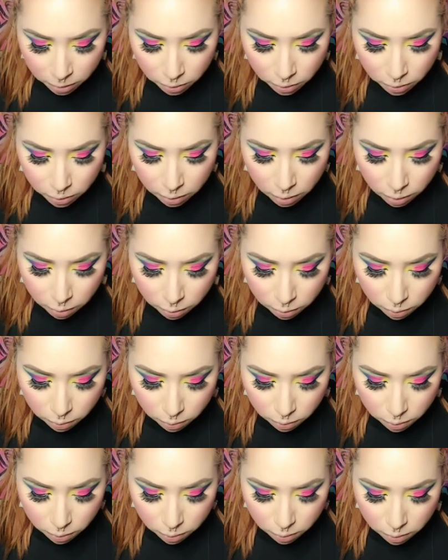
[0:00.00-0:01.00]
So,
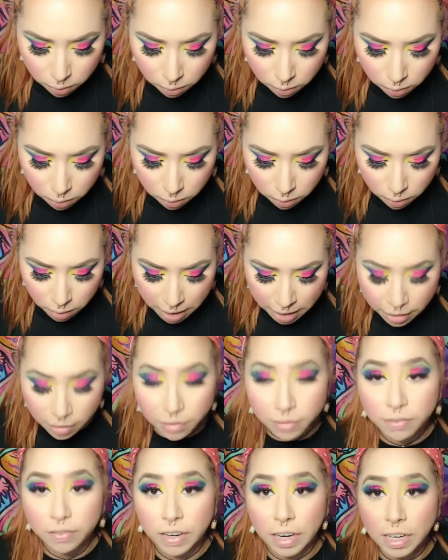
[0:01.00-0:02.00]
and
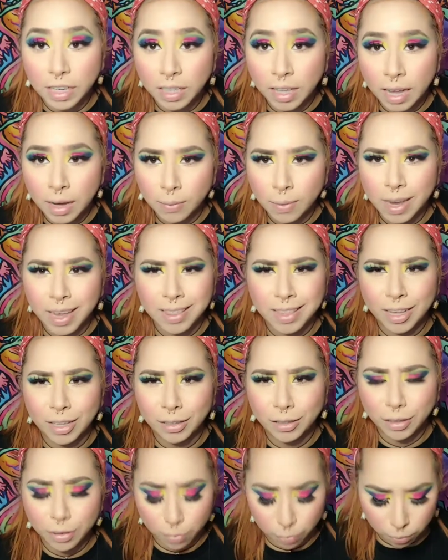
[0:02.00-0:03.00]
they're very lightweight and they
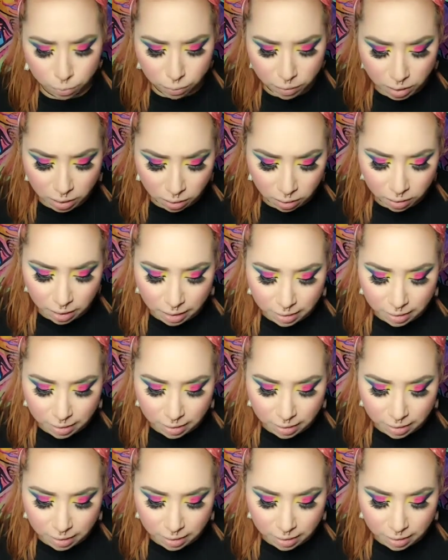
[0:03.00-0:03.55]
look real.